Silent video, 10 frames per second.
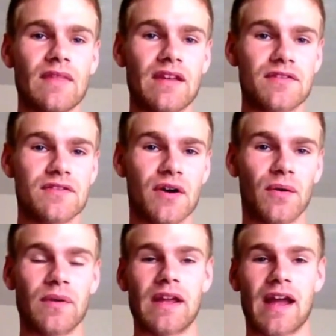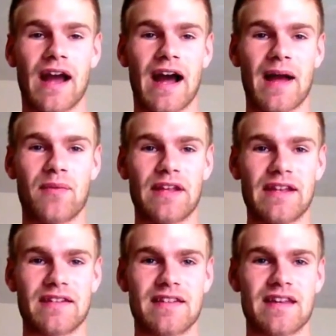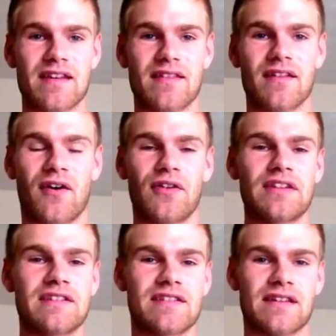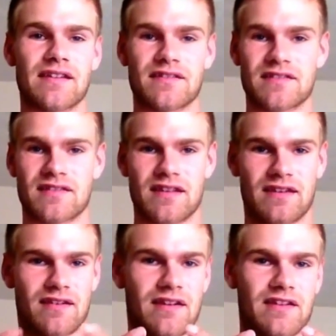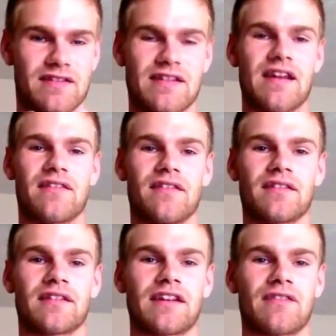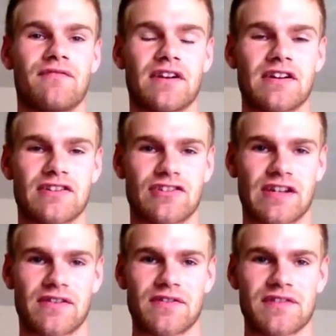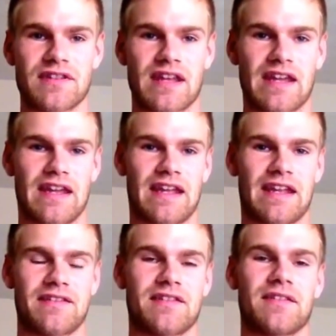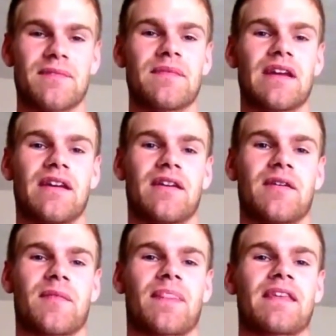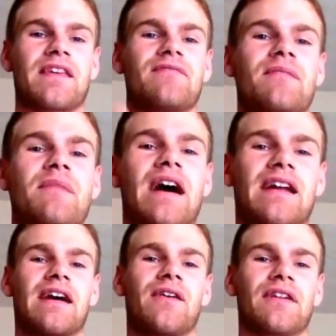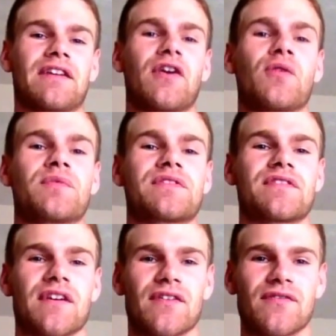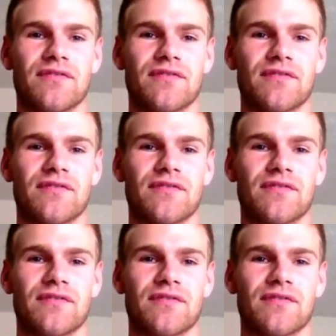So I plan to take all these things together in various channels and to give them back out in hopes of